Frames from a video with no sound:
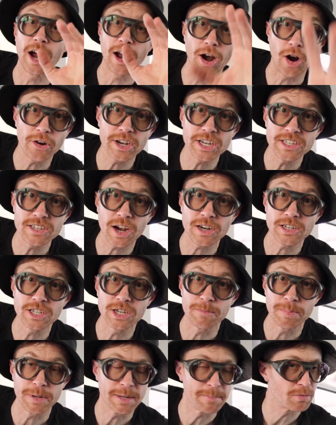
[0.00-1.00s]
I already talked to
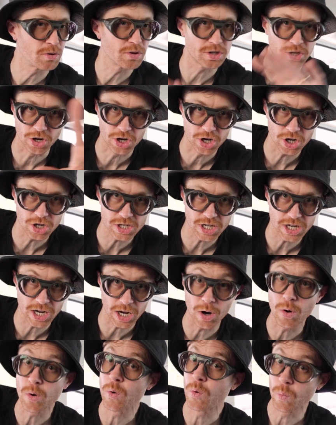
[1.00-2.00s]
your people, you're good to
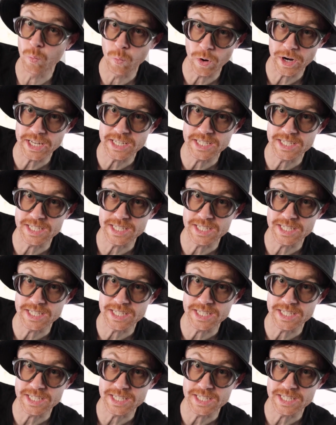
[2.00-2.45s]
go. What do you